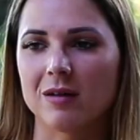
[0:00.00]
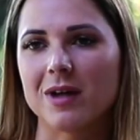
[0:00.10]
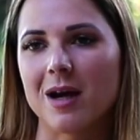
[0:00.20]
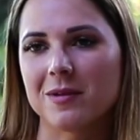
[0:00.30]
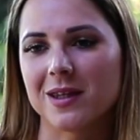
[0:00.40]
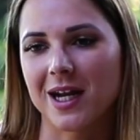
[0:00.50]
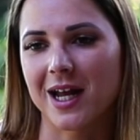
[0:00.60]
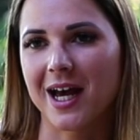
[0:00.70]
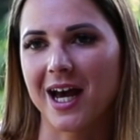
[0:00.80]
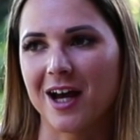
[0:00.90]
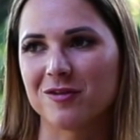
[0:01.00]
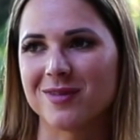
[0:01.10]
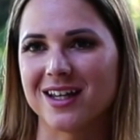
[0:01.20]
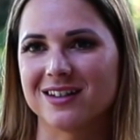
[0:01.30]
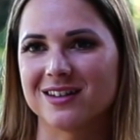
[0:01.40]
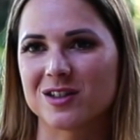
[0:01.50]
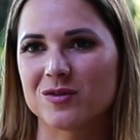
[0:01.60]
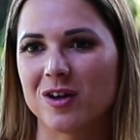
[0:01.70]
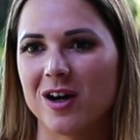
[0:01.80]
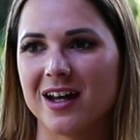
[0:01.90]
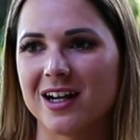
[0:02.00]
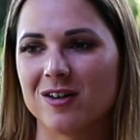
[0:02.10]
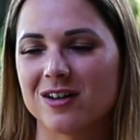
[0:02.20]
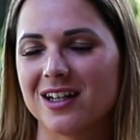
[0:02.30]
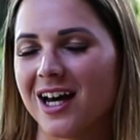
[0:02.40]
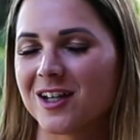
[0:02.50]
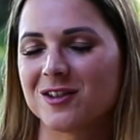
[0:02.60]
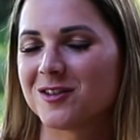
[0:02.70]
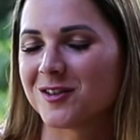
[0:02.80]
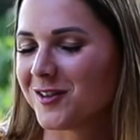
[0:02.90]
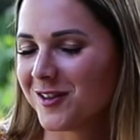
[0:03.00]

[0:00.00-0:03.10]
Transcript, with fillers: I'm happy that I have made it this far, and I would like to